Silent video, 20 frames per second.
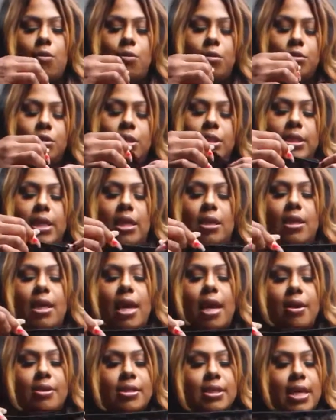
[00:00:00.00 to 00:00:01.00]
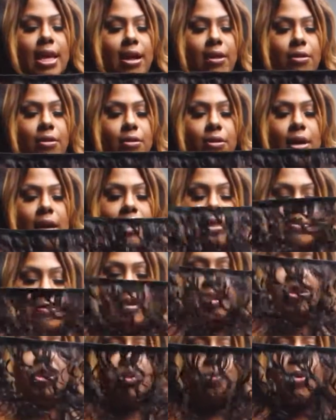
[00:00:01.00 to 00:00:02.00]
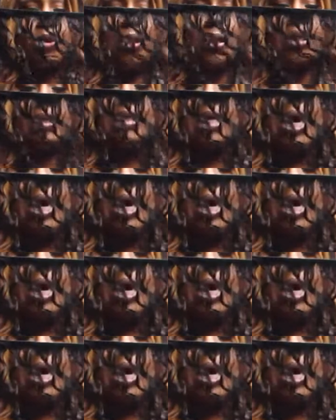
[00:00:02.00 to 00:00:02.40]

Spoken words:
We'll just get the hair together as much as we're going to